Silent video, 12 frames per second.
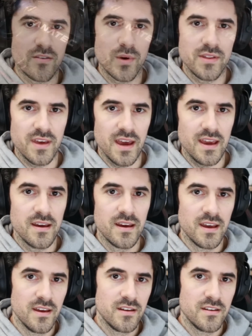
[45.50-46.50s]
when they
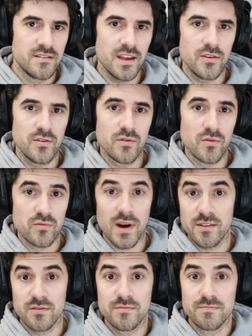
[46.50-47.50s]
say you
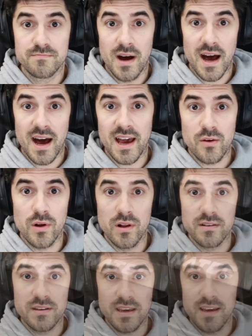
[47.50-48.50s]
rather high
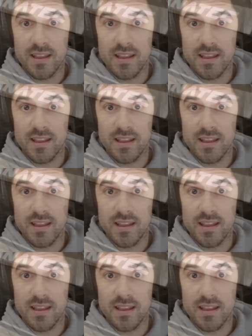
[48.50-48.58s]
quality and